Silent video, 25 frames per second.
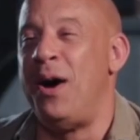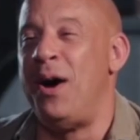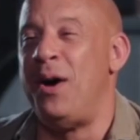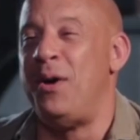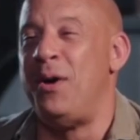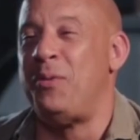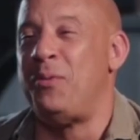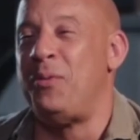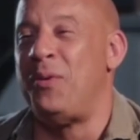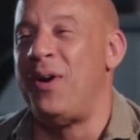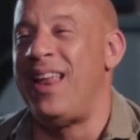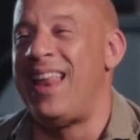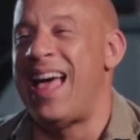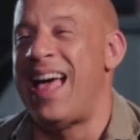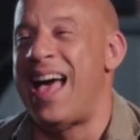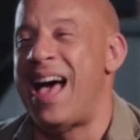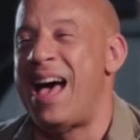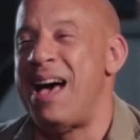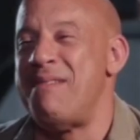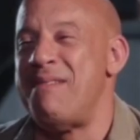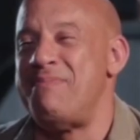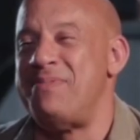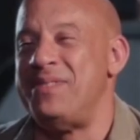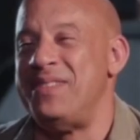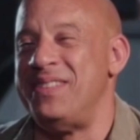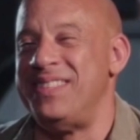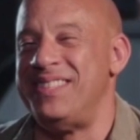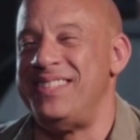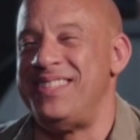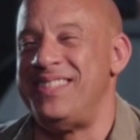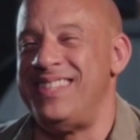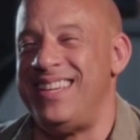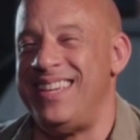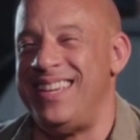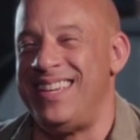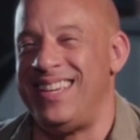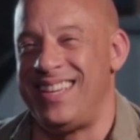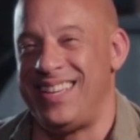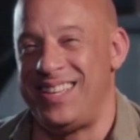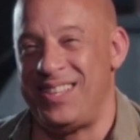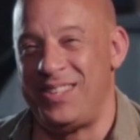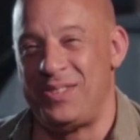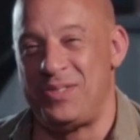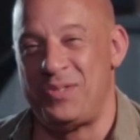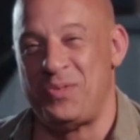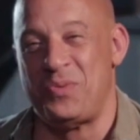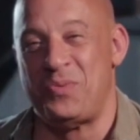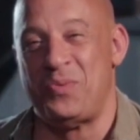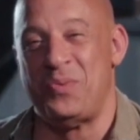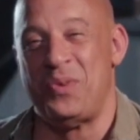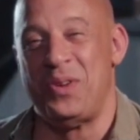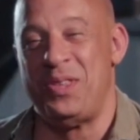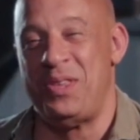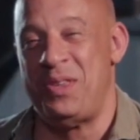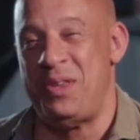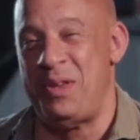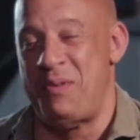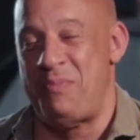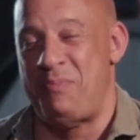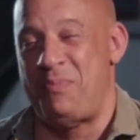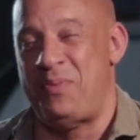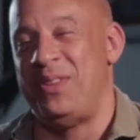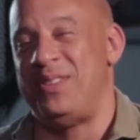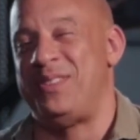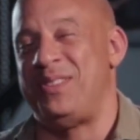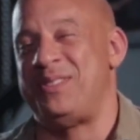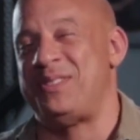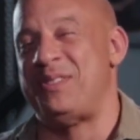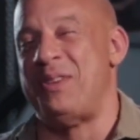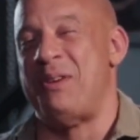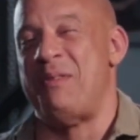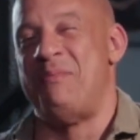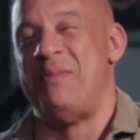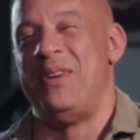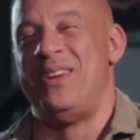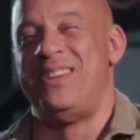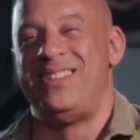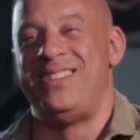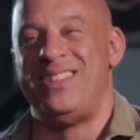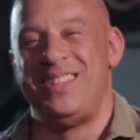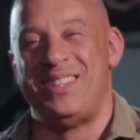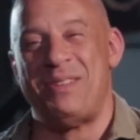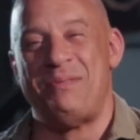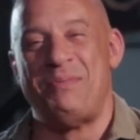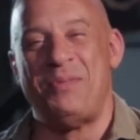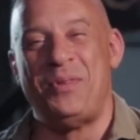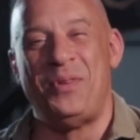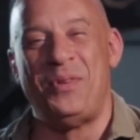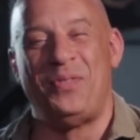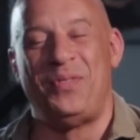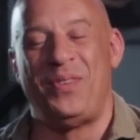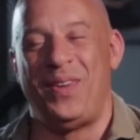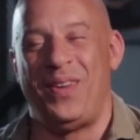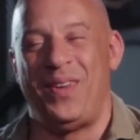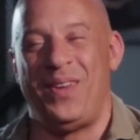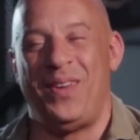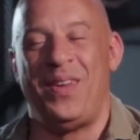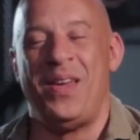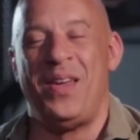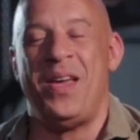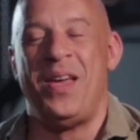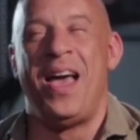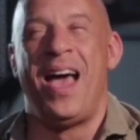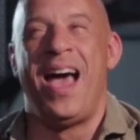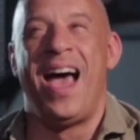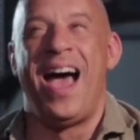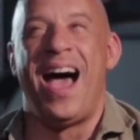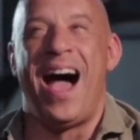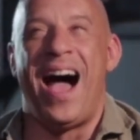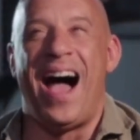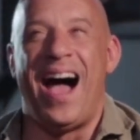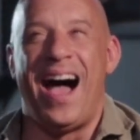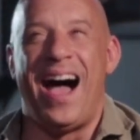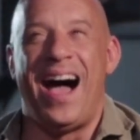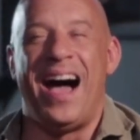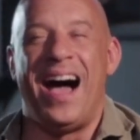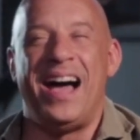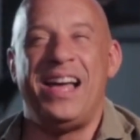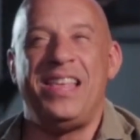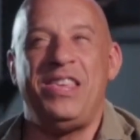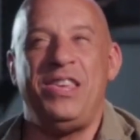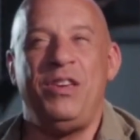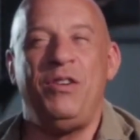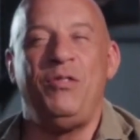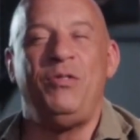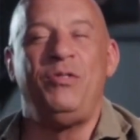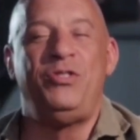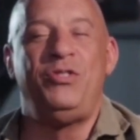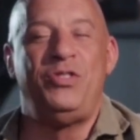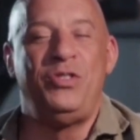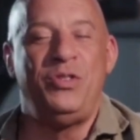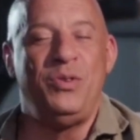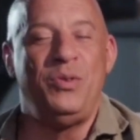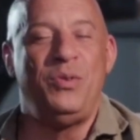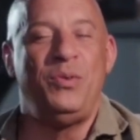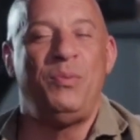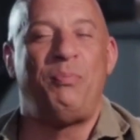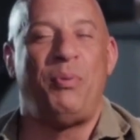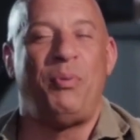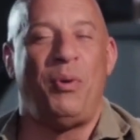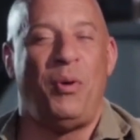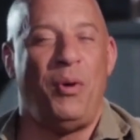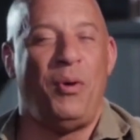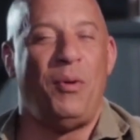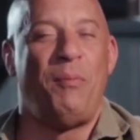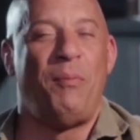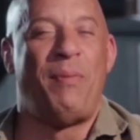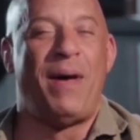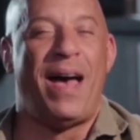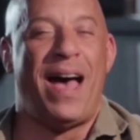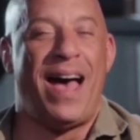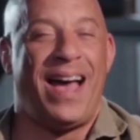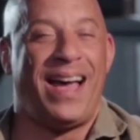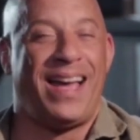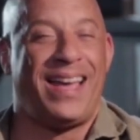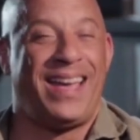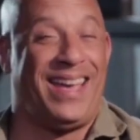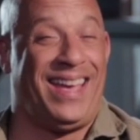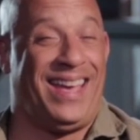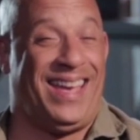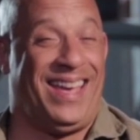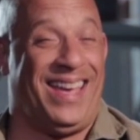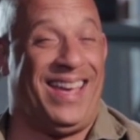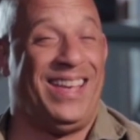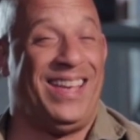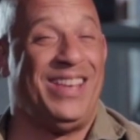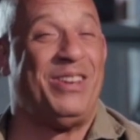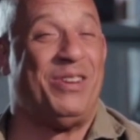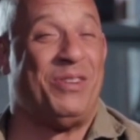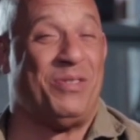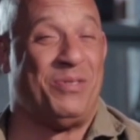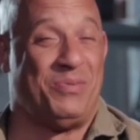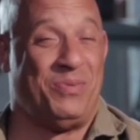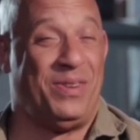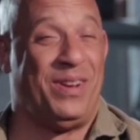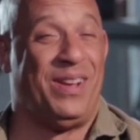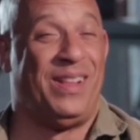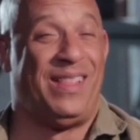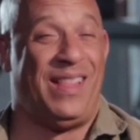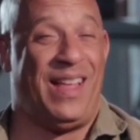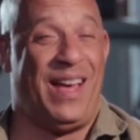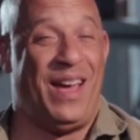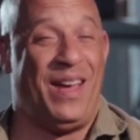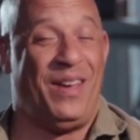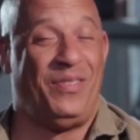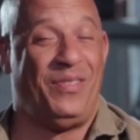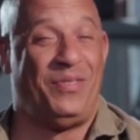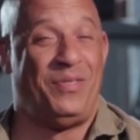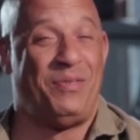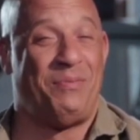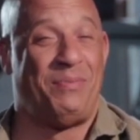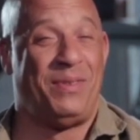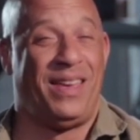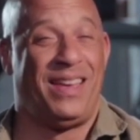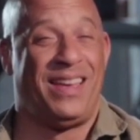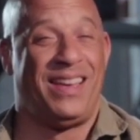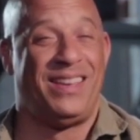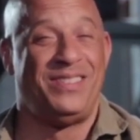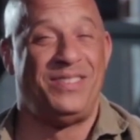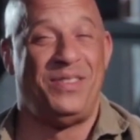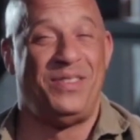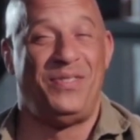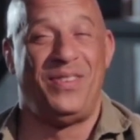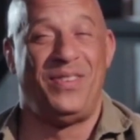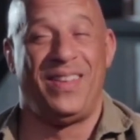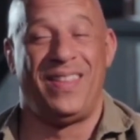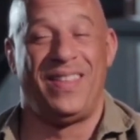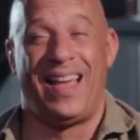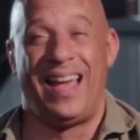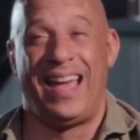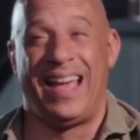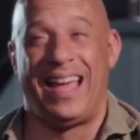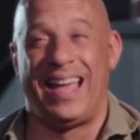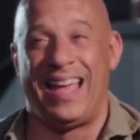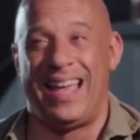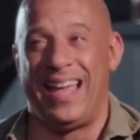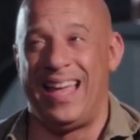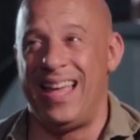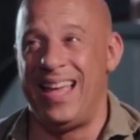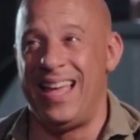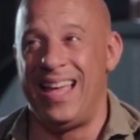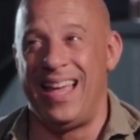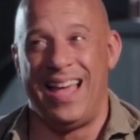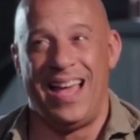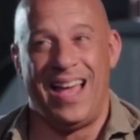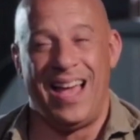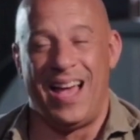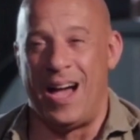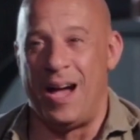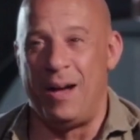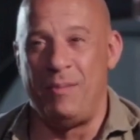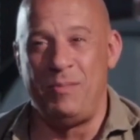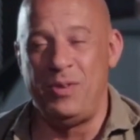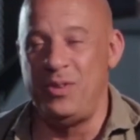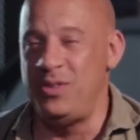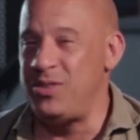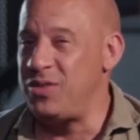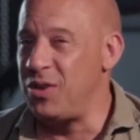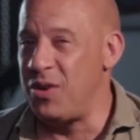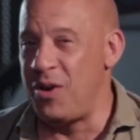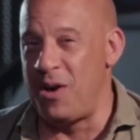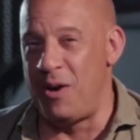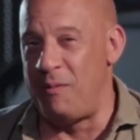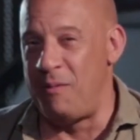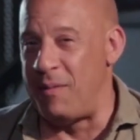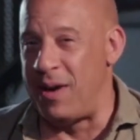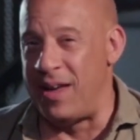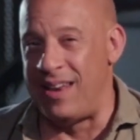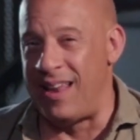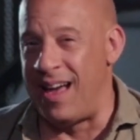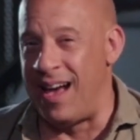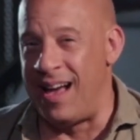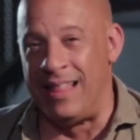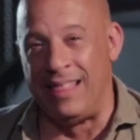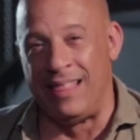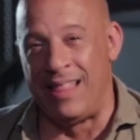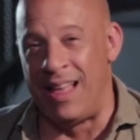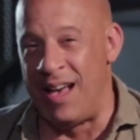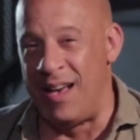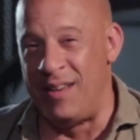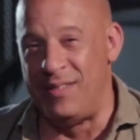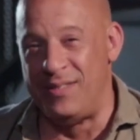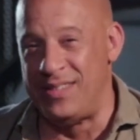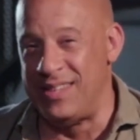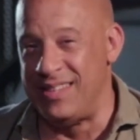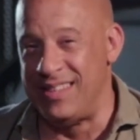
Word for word: what happens is when you put so much in the movie, you do pull back in your real life because you feel like I'm using all my nine lives